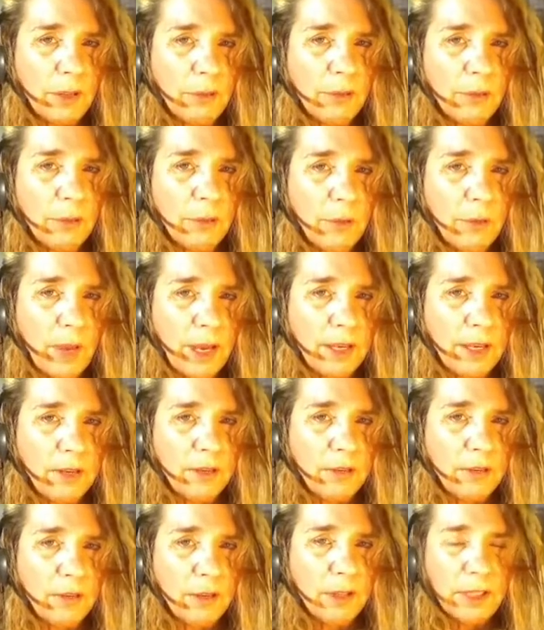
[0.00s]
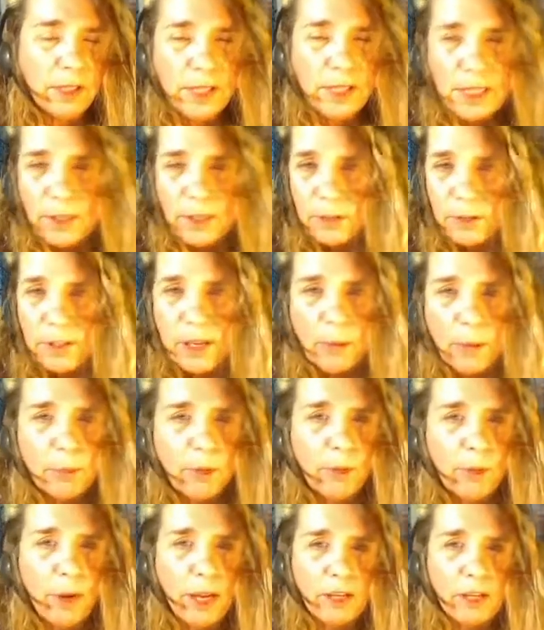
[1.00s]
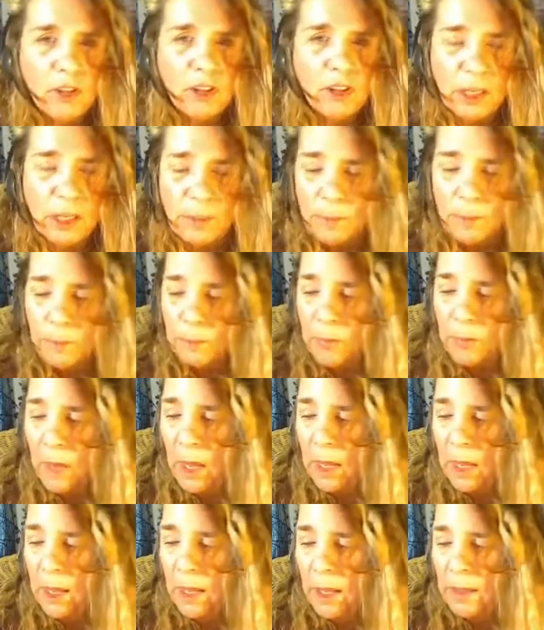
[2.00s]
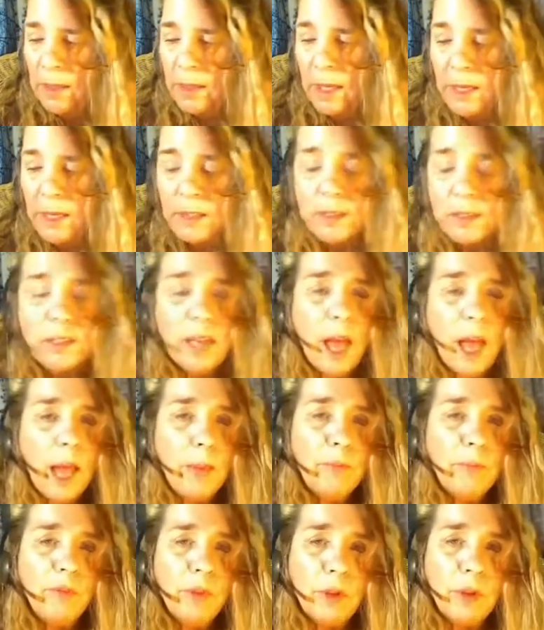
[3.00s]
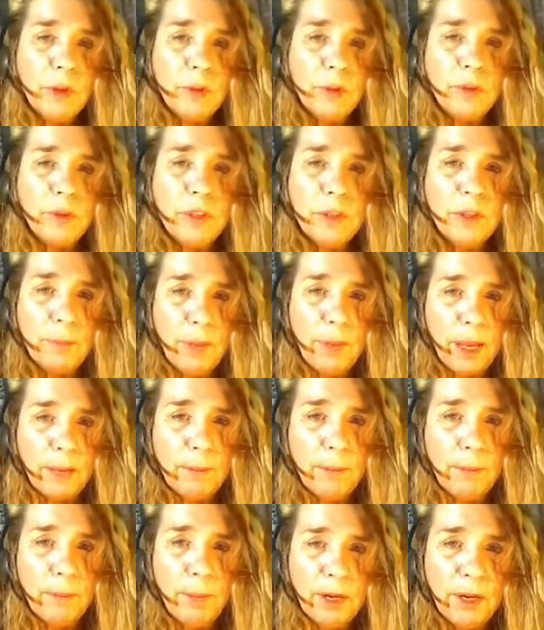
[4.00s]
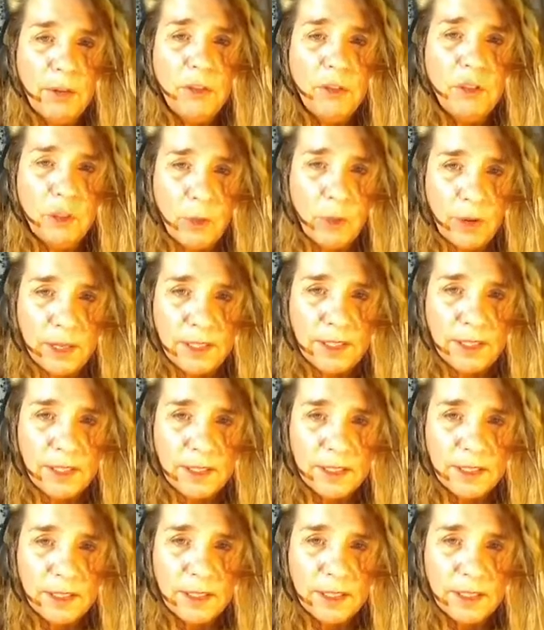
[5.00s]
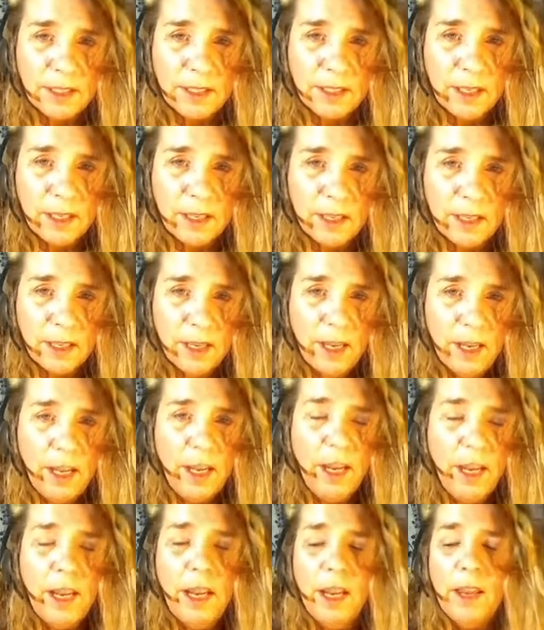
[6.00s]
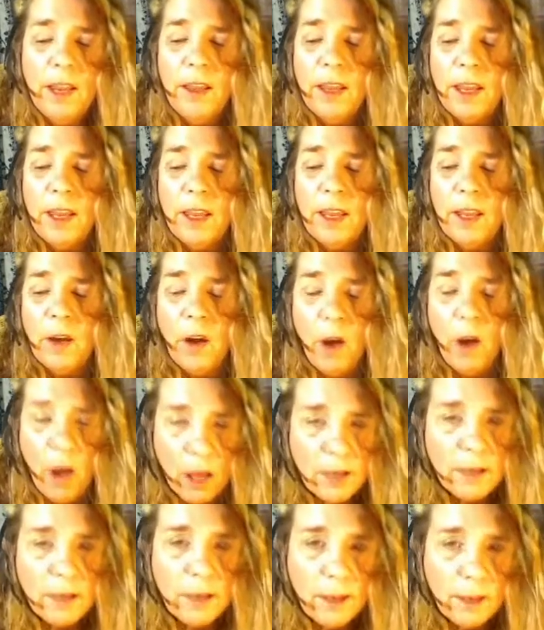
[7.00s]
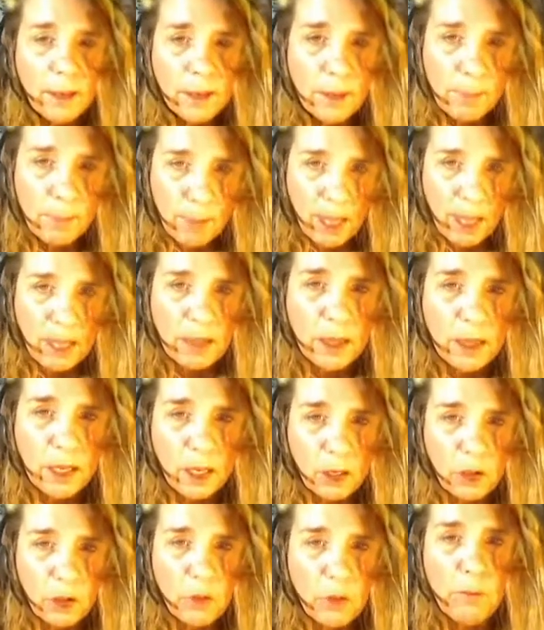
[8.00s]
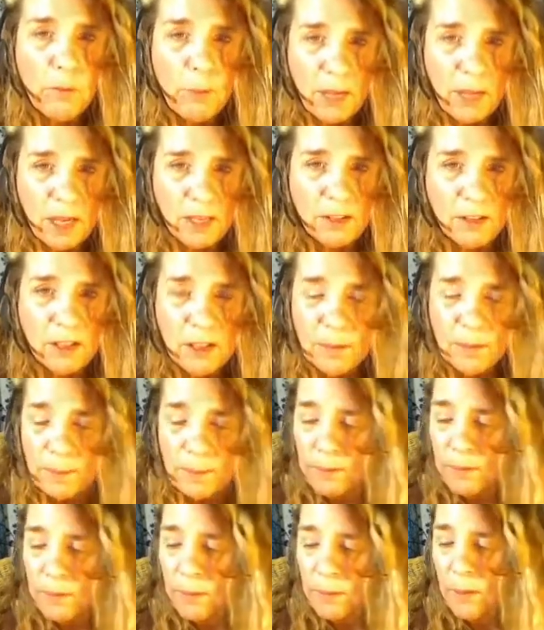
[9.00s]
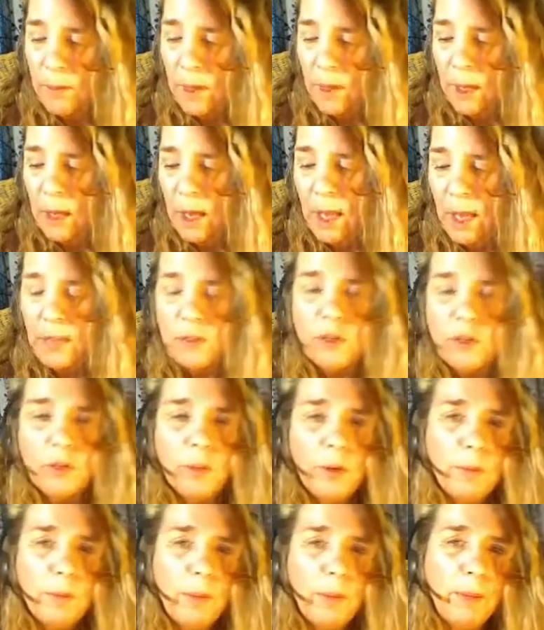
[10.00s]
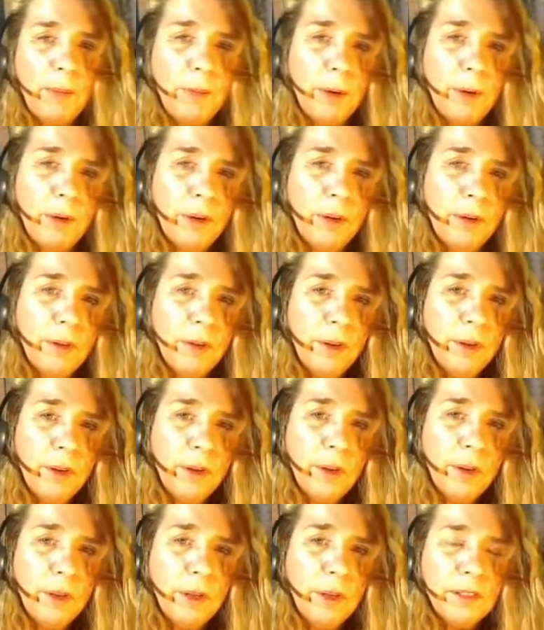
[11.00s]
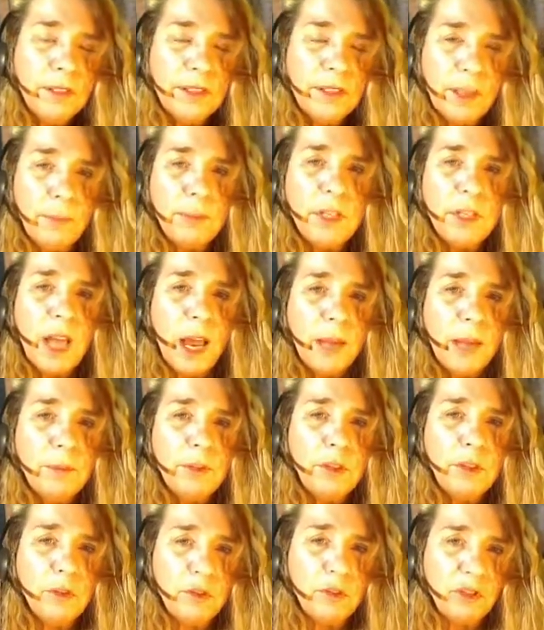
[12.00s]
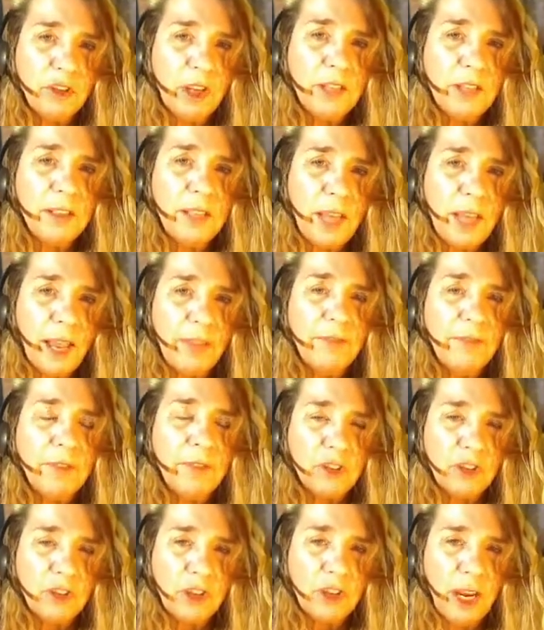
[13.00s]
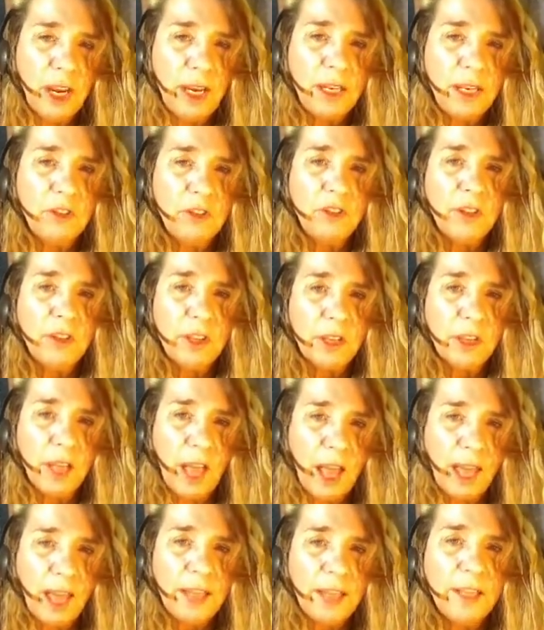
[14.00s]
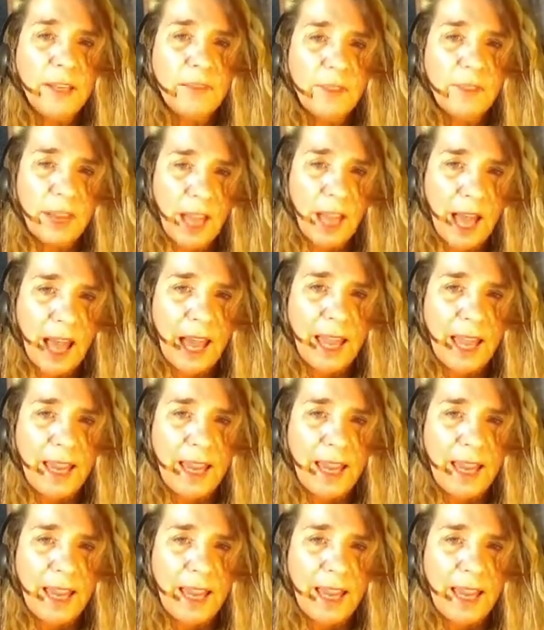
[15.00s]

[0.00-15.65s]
a legal separation, that it's time for you to make better choices on the men that you meet, and to remember sometimes you just have to change the kind of guy